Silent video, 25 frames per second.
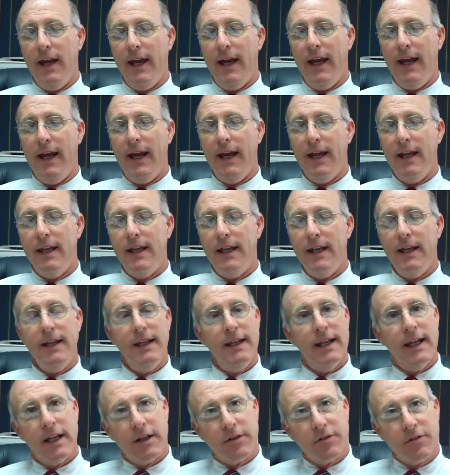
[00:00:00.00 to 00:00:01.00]
And
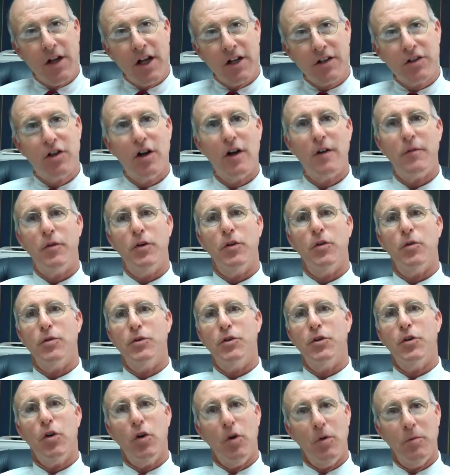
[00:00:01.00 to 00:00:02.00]
yet it's not covered on
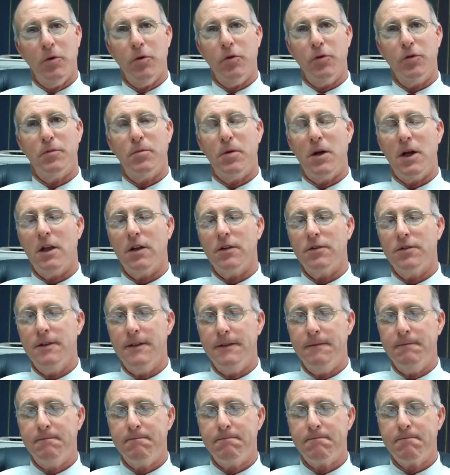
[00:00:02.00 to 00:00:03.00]
your homeowner's
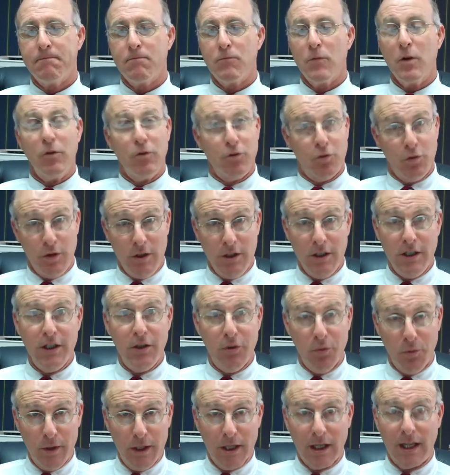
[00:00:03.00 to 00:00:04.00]
policy. So you need
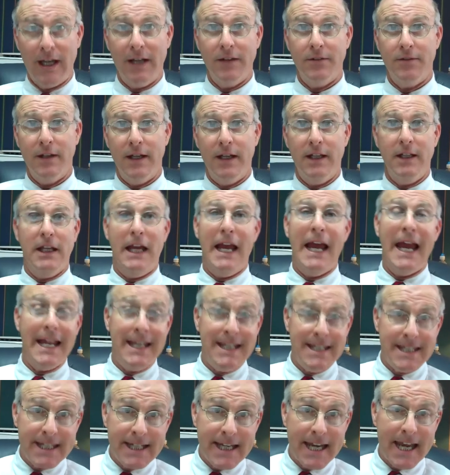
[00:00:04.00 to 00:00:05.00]
to realize that,
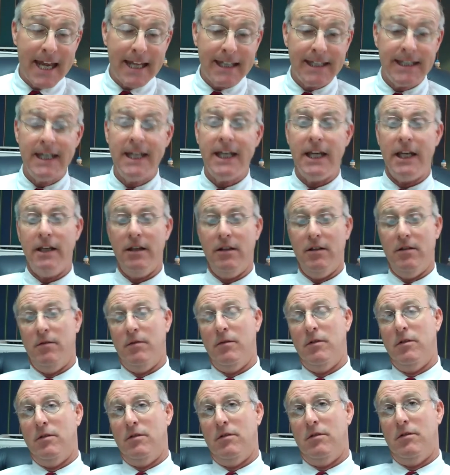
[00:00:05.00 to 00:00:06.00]
and you can't get it
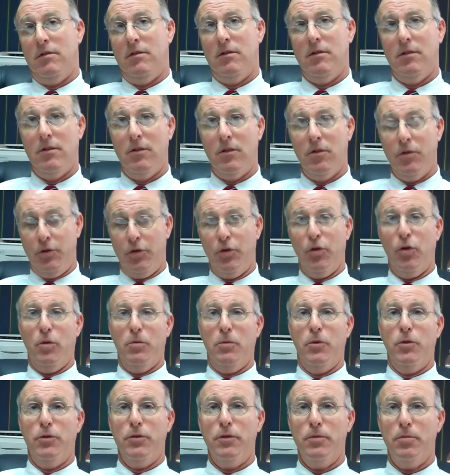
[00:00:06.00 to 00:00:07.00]
on your
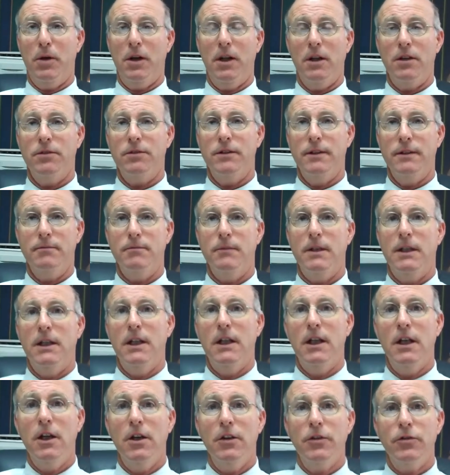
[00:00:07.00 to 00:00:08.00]
homeowner's policy.
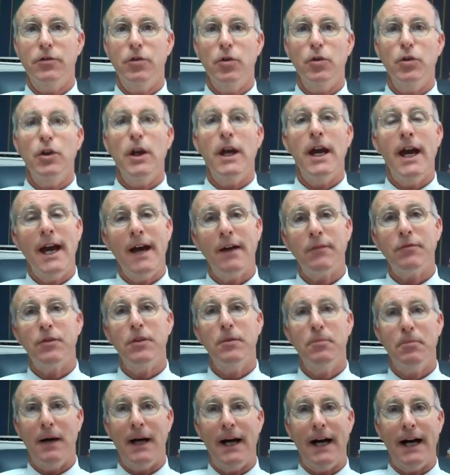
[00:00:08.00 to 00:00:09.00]
So you have
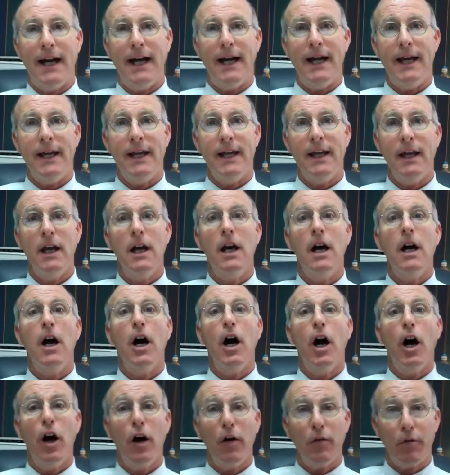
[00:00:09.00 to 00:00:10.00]
to buy
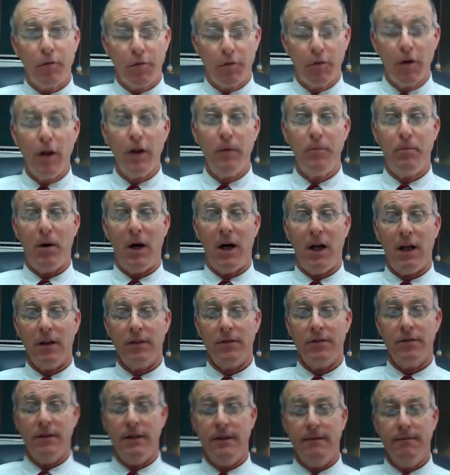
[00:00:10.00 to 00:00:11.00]
a flood
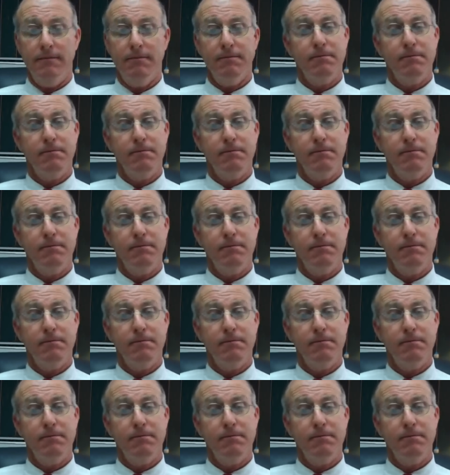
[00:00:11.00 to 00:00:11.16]
policy.